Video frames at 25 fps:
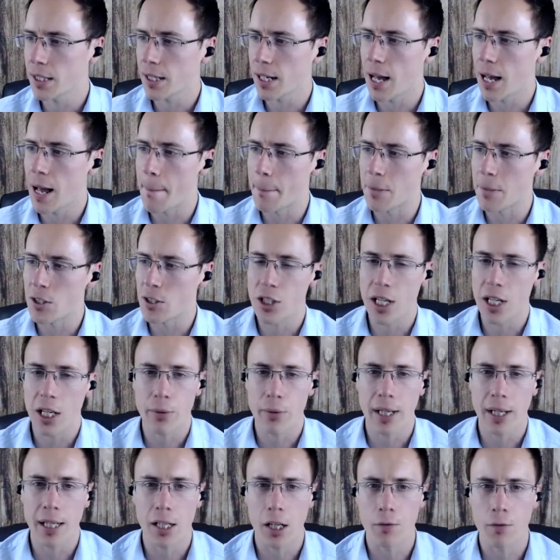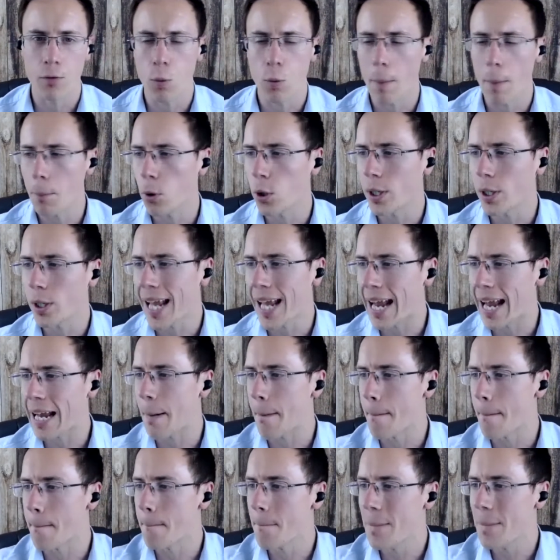Um, he's generated over 1.8
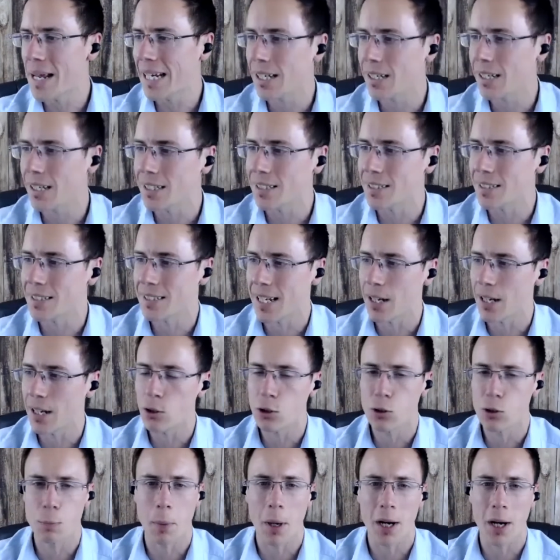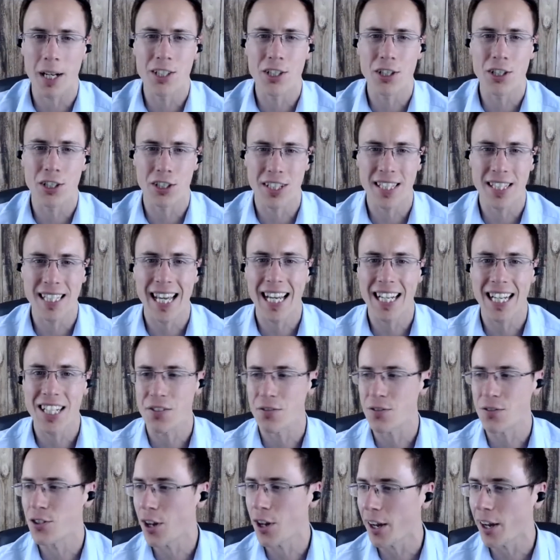million in sales by just the age of
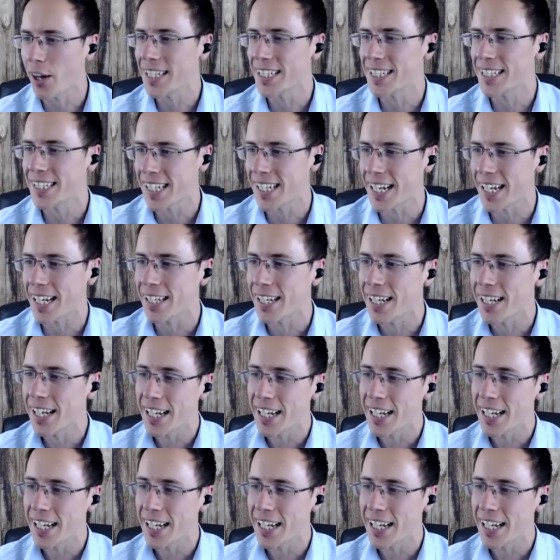19.